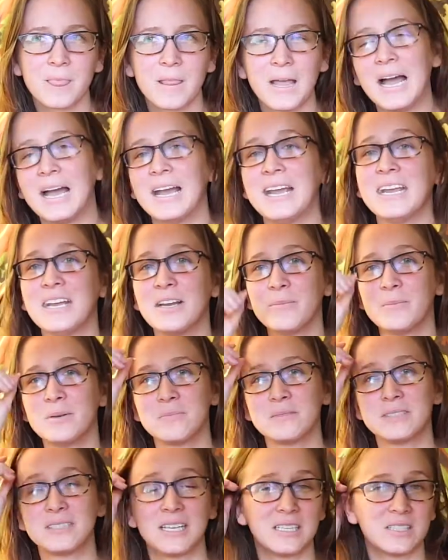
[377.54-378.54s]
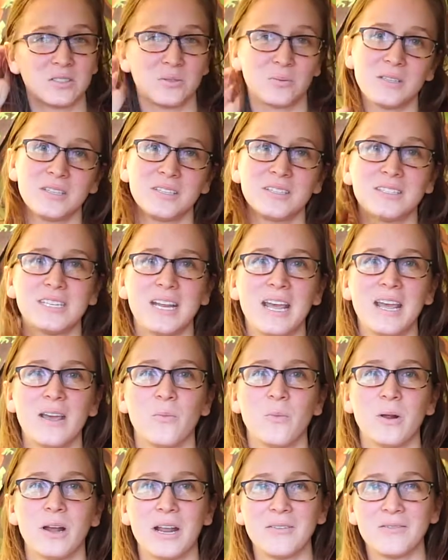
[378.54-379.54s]
I am obsessed with this tent,
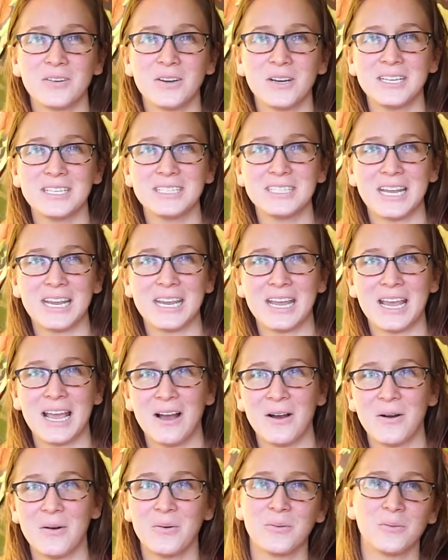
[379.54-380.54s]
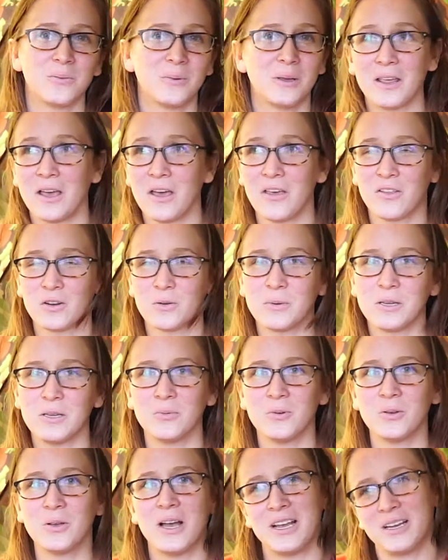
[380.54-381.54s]
and whenever I take it out with other
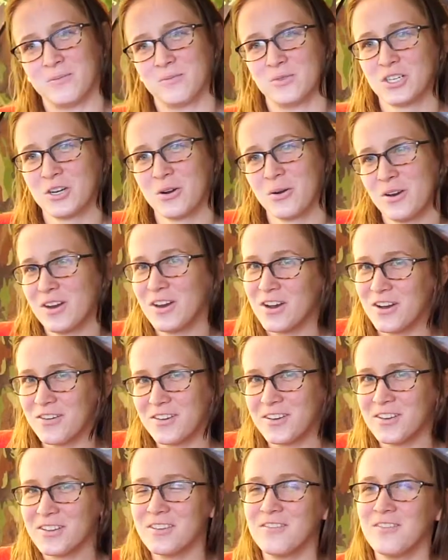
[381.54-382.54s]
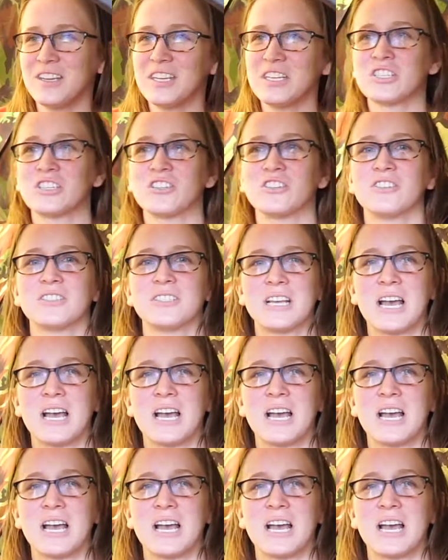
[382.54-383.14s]
people, I am showing off all the features.